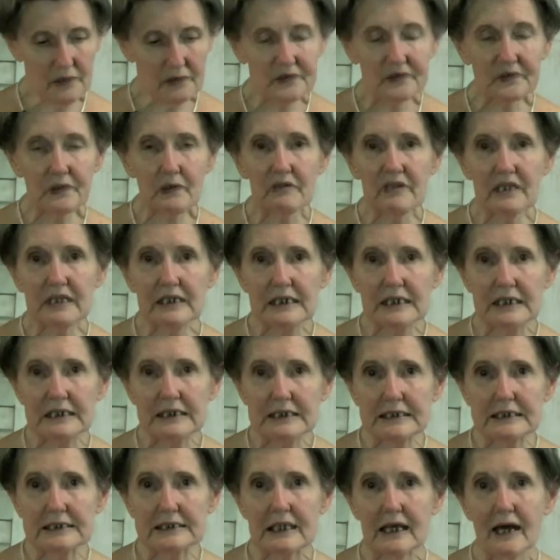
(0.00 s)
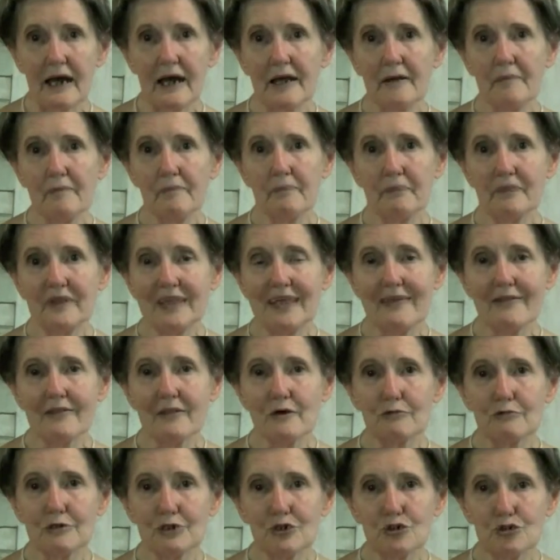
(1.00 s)
So the enzyme in
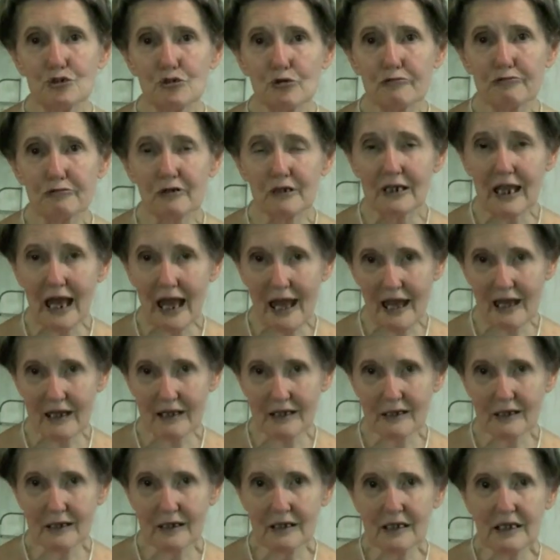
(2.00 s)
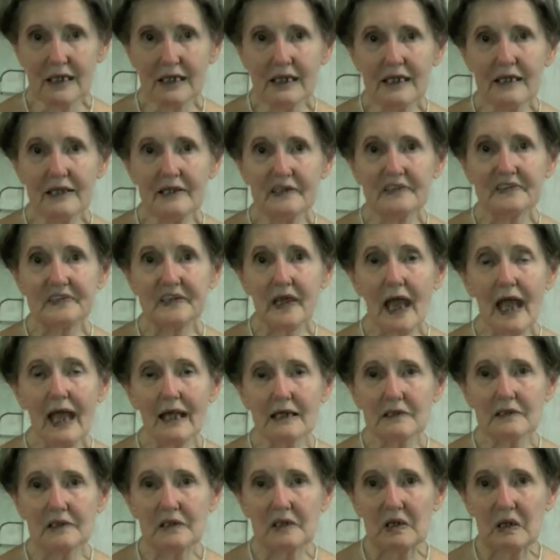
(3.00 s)
the Rejuvelac is
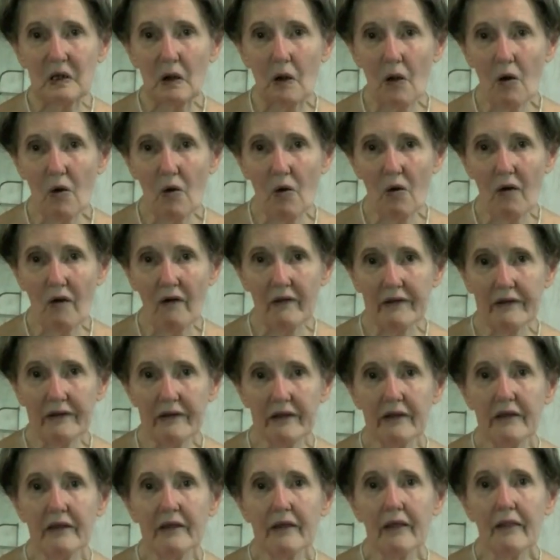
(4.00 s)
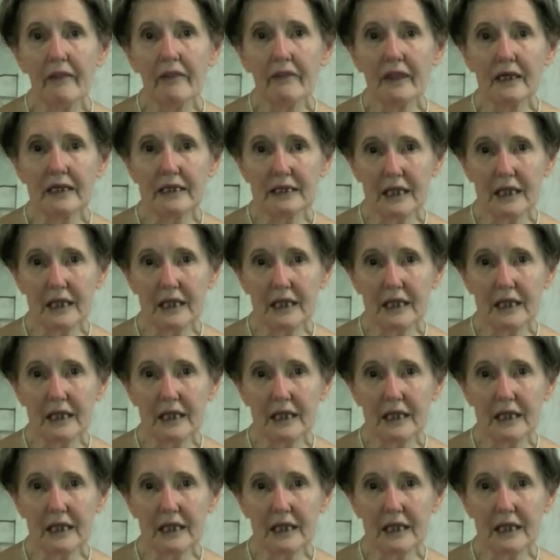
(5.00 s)
acting on the